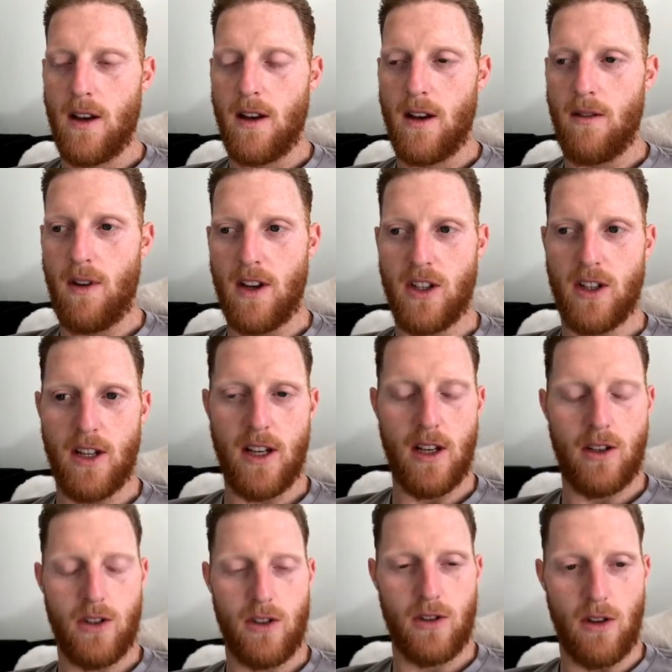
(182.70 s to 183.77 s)
eventually
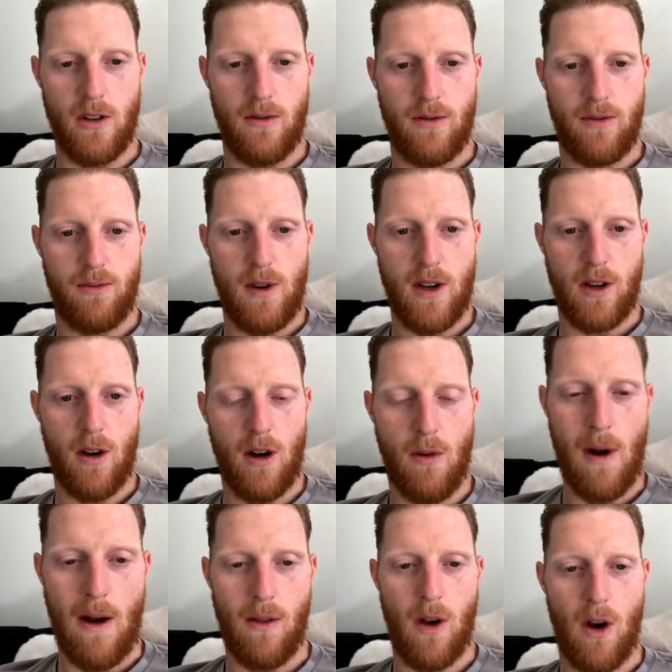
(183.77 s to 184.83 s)
it just sort of, it got
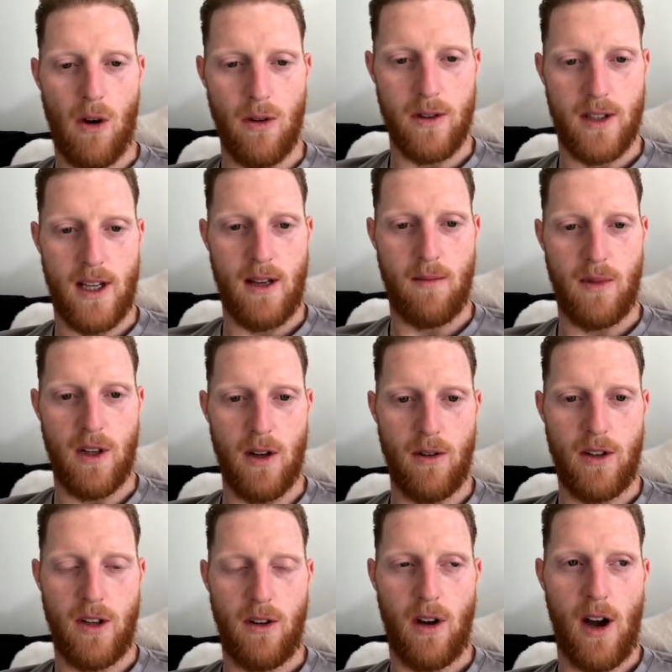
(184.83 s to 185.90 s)
around the whole team. You know,
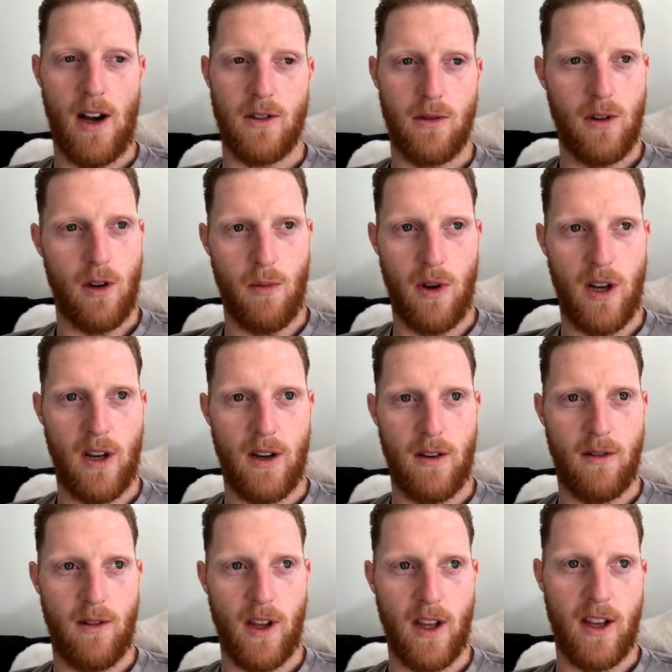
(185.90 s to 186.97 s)
new guys were coming in
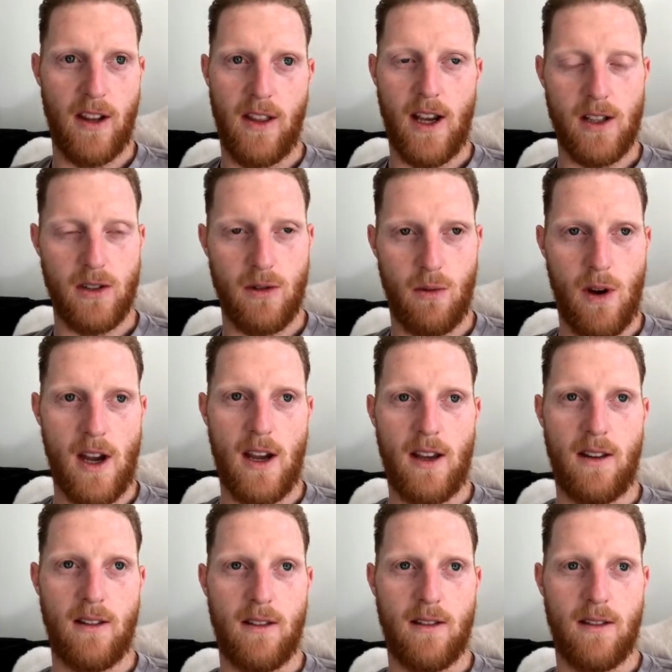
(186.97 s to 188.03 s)
and thinking that's the
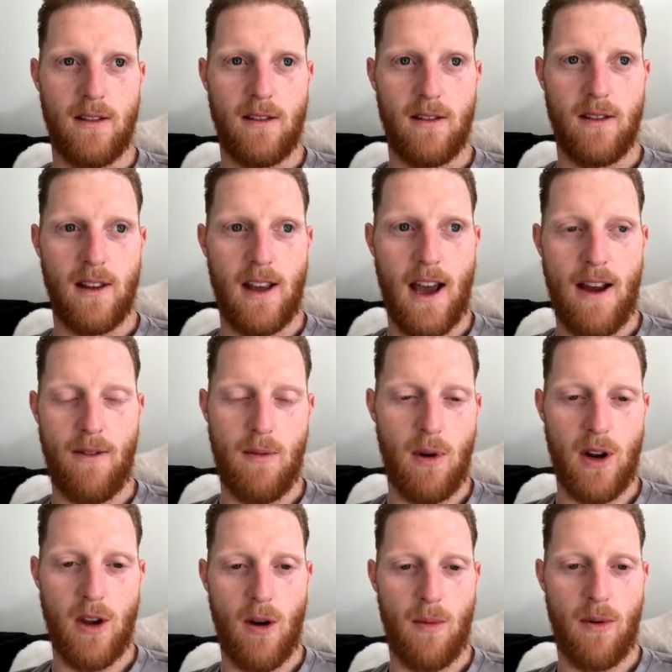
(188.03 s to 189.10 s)
way that
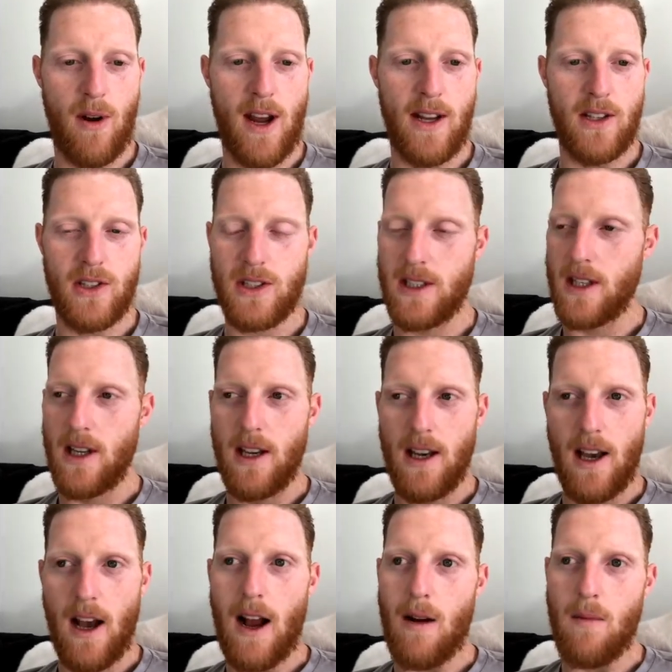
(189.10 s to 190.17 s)
everybody operates.
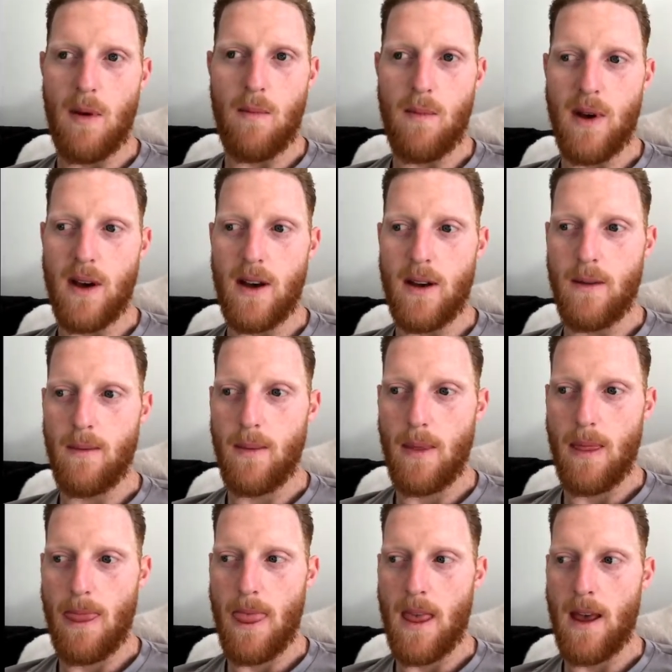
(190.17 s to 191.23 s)
I remember
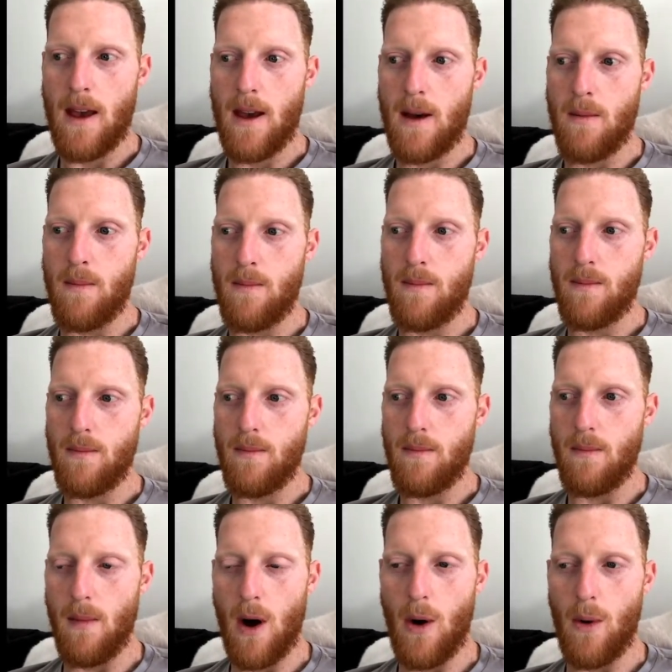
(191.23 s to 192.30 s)

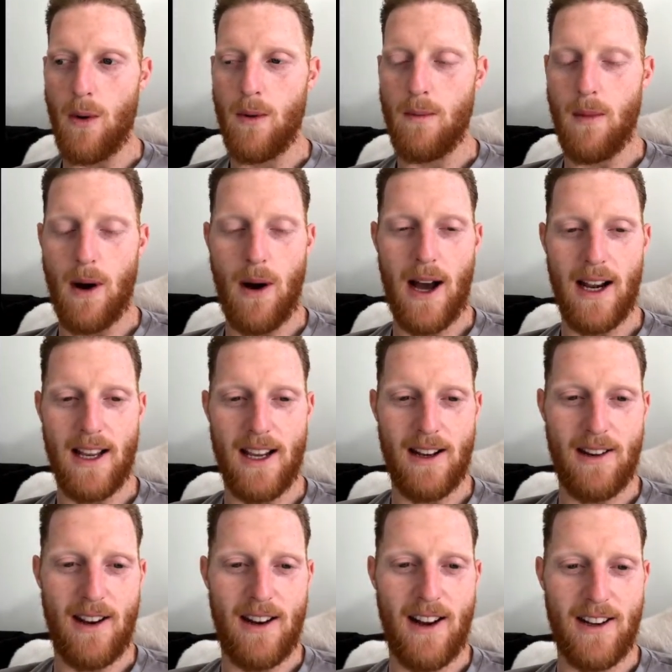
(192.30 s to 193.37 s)
Mo Ali
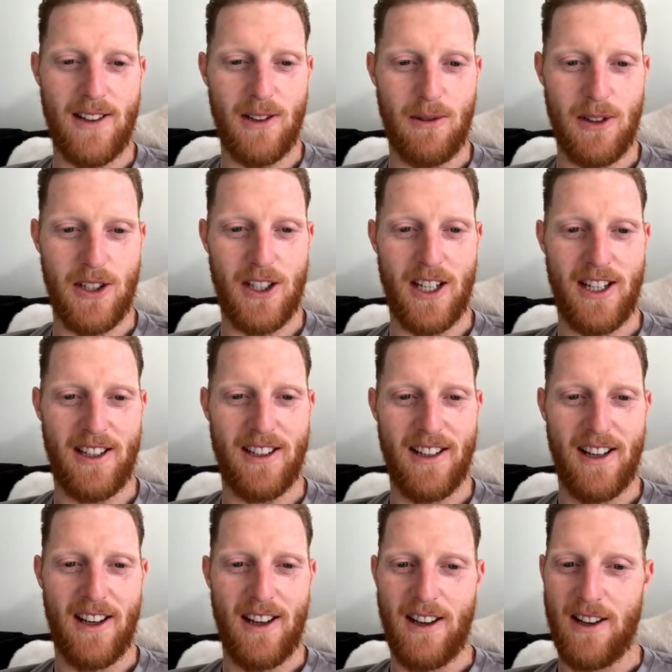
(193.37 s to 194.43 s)
and Adil Rashid.
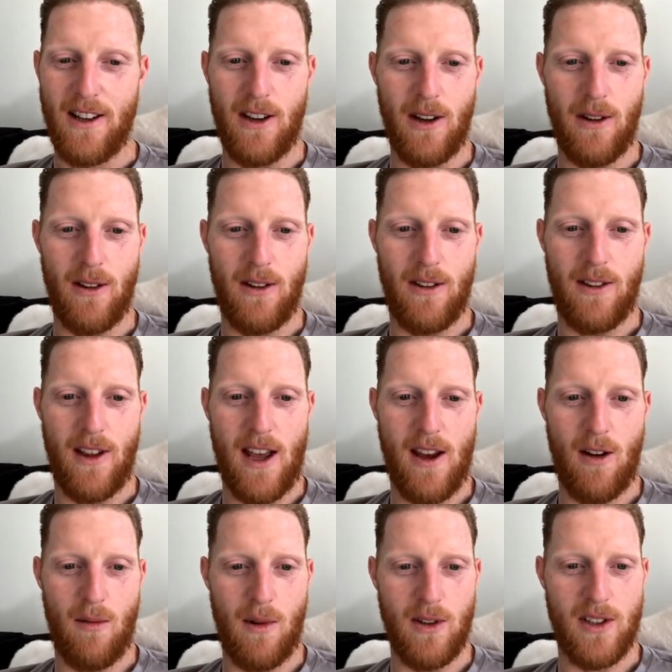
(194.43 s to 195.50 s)
You know,
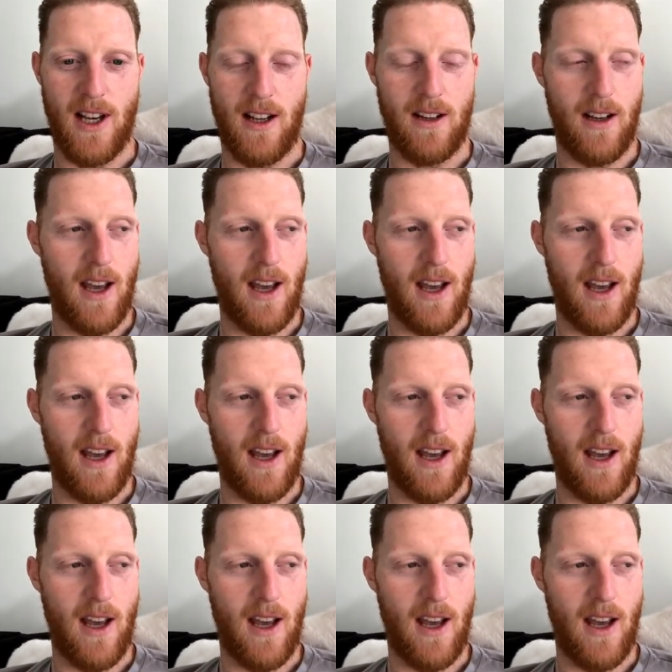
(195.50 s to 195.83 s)
they almost had